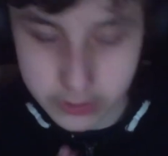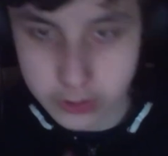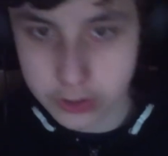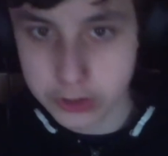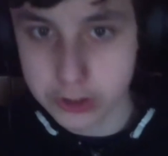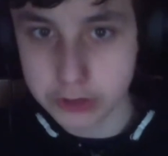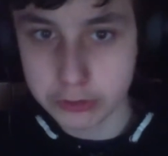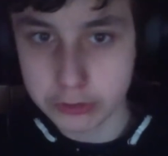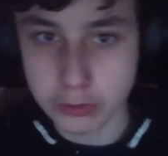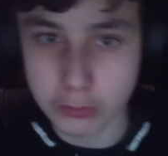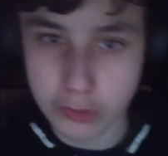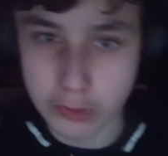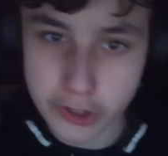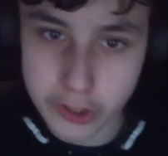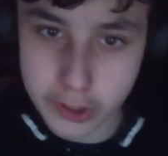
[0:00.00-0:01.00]
ESO1
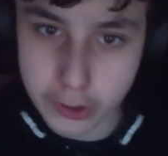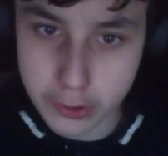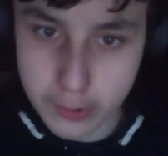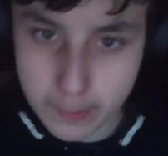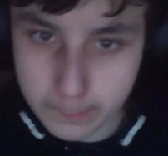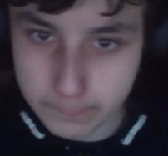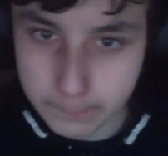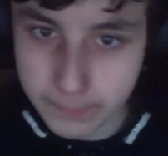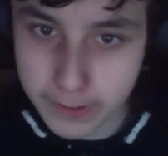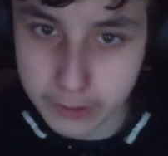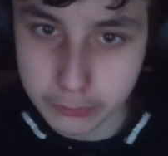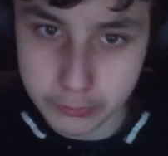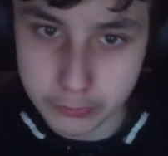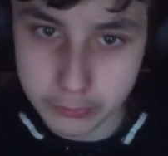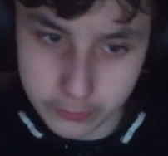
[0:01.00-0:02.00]
here, I'm back with
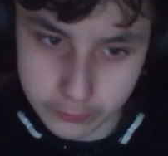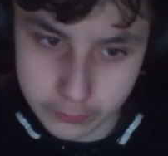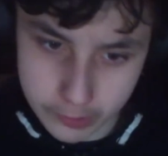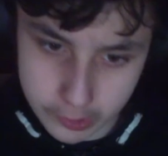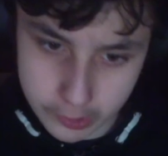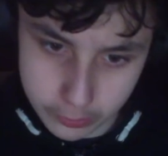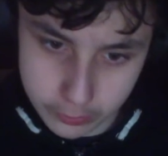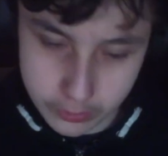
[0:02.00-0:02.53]
another video.